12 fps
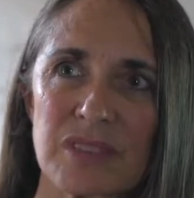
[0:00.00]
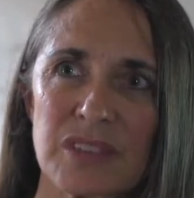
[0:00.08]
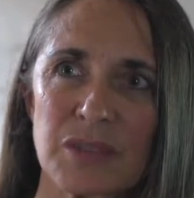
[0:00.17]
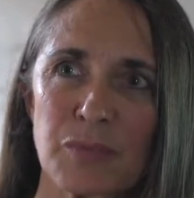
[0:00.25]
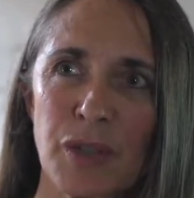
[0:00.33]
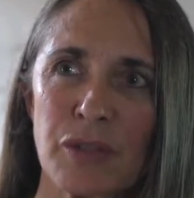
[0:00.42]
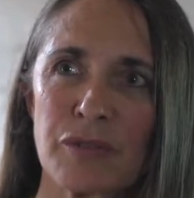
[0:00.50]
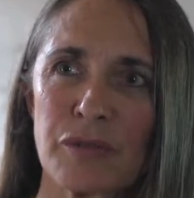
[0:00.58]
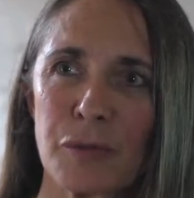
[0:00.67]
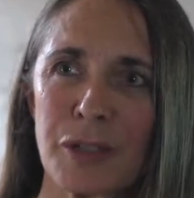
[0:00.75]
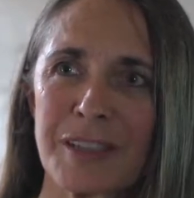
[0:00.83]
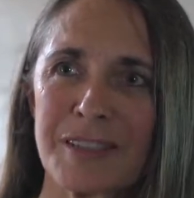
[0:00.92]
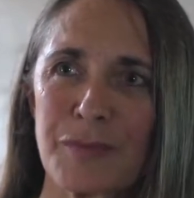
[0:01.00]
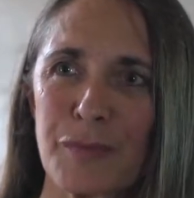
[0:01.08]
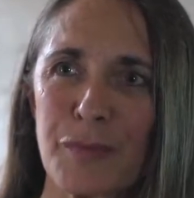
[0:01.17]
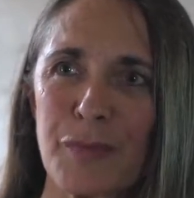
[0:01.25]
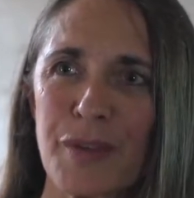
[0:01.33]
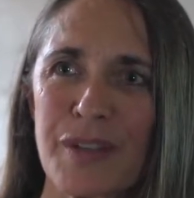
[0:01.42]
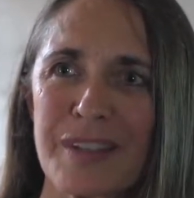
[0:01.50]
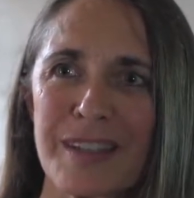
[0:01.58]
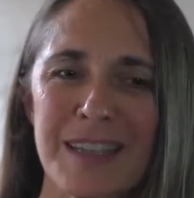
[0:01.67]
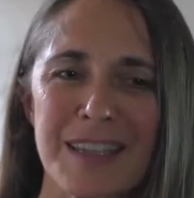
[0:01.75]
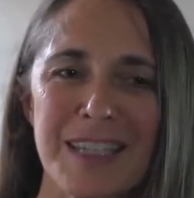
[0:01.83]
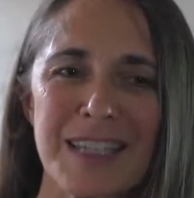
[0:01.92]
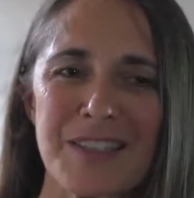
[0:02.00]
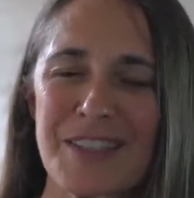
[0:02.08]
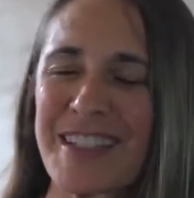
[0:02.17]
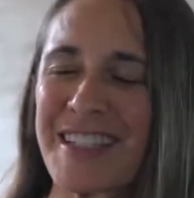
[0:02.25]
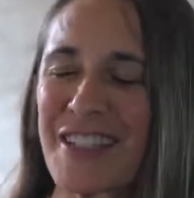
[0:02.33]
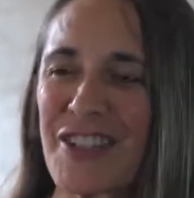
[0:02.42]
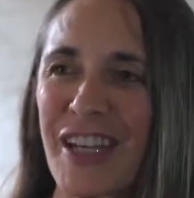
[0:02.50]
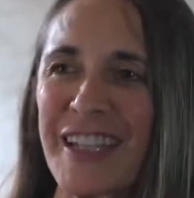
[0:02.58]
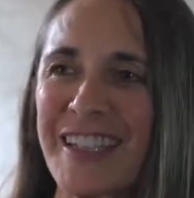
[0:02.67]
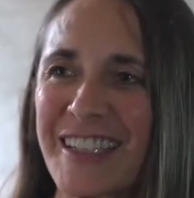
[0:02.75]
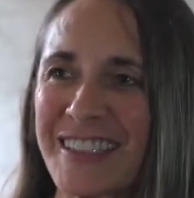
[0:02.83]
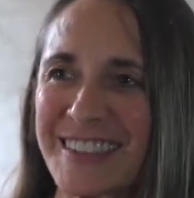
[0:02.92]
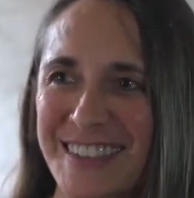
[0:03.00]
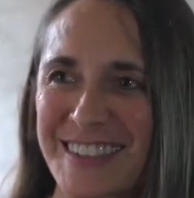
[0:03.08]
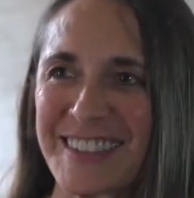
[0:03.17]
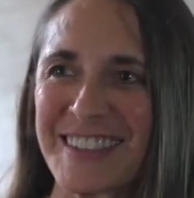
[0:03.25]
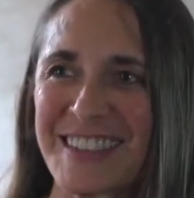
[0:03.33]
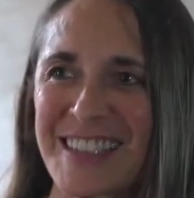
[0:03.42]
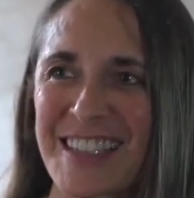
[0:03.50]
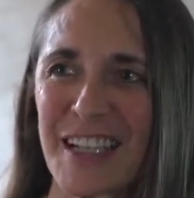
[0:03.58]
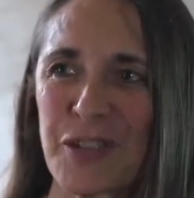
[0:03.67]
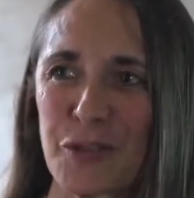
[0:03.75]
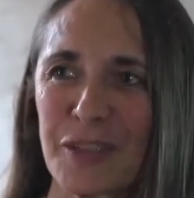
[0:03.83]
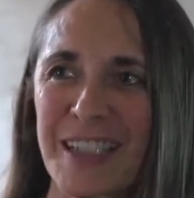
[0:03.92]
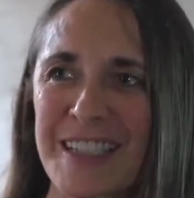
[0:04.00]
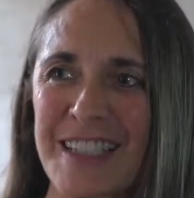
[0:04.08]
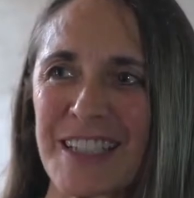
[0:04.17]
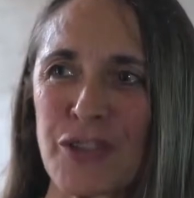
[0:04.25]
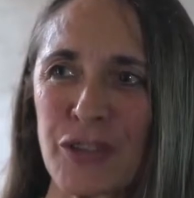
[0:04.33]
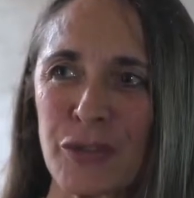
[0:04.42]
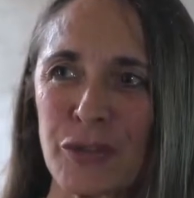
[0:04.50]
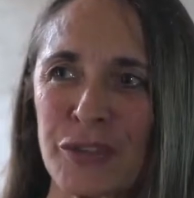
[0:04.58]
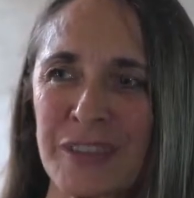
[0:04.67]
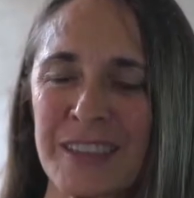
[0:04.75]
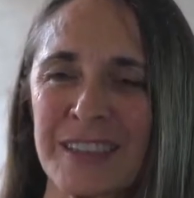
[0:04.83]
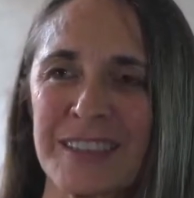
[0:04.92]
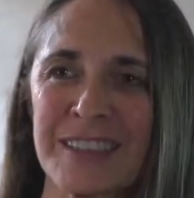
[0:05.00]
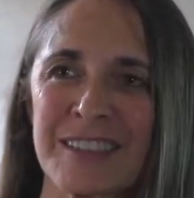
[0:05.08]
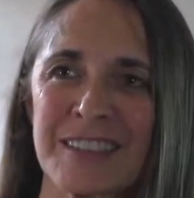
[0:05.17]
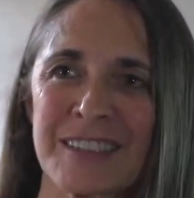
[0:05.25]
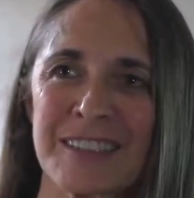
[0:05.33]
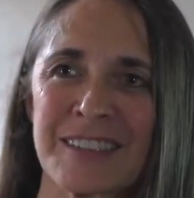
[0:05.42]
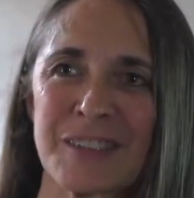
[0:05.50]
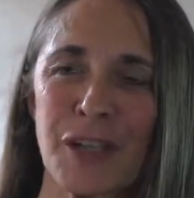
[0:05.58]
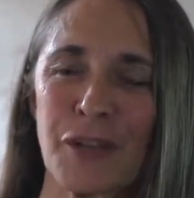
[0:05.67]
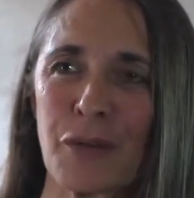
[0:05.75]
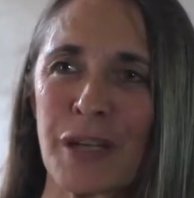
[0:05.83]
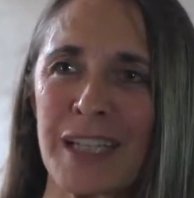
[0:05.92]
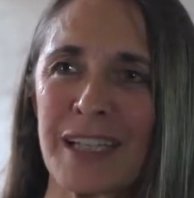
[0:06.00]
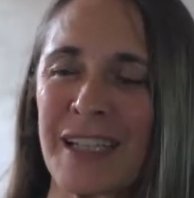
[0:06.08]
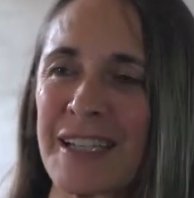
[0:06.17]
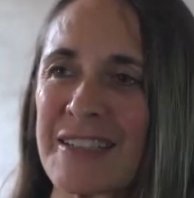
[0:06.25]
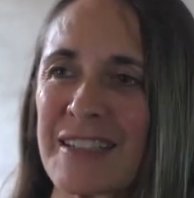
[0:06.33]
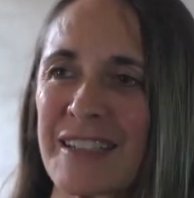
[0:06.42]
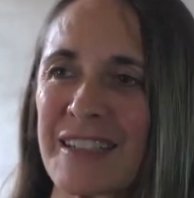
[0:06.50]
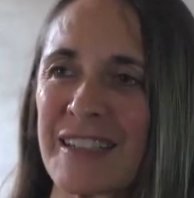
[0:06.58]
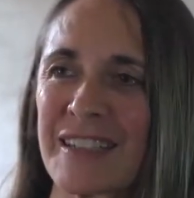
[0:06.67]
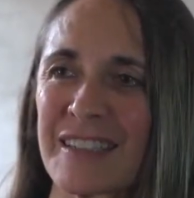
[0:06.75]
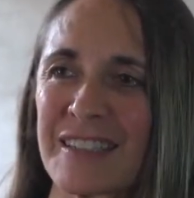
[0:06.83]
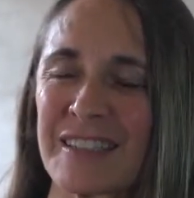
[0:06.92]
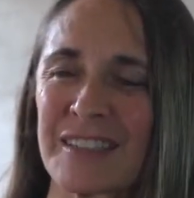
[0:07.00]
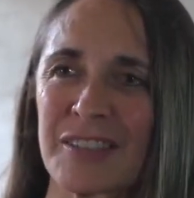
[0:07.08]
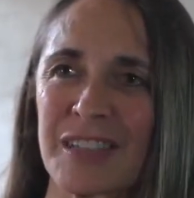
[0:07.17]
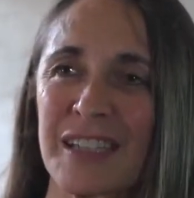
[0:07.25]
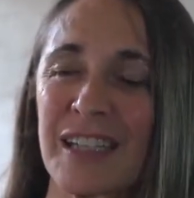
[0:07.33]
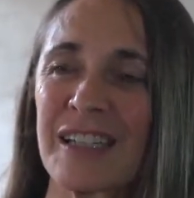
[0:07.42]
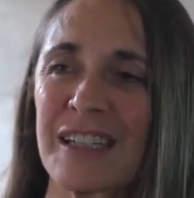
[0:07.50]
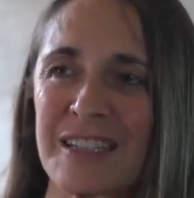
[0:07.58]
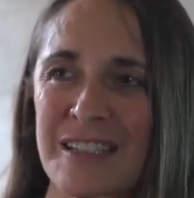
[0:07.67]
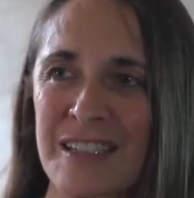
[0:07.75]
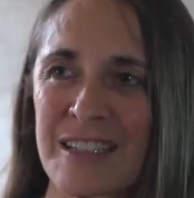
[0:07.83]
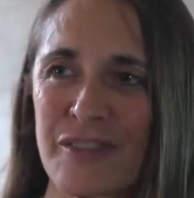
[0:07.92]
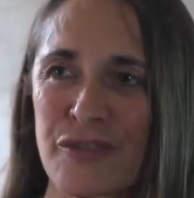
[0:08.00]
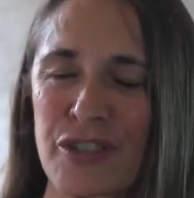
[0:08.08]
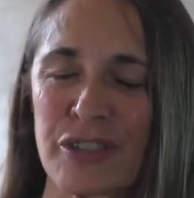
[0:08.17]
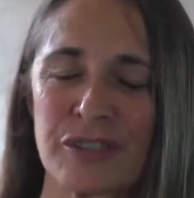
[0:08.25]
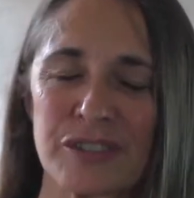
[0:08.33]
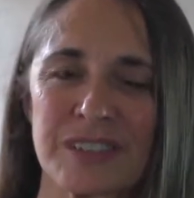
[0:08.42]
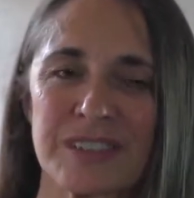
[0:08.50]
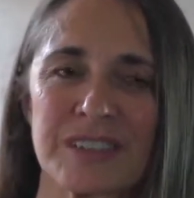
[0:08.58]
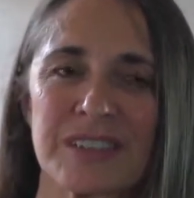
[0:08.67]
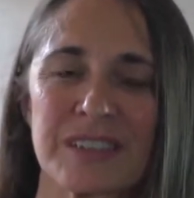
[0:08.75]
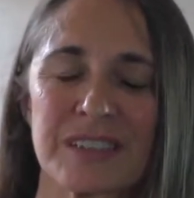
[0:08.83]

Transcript: it's part of what I think is the agenda sexualizing children and just not recognizing the uh, innate innocence of children.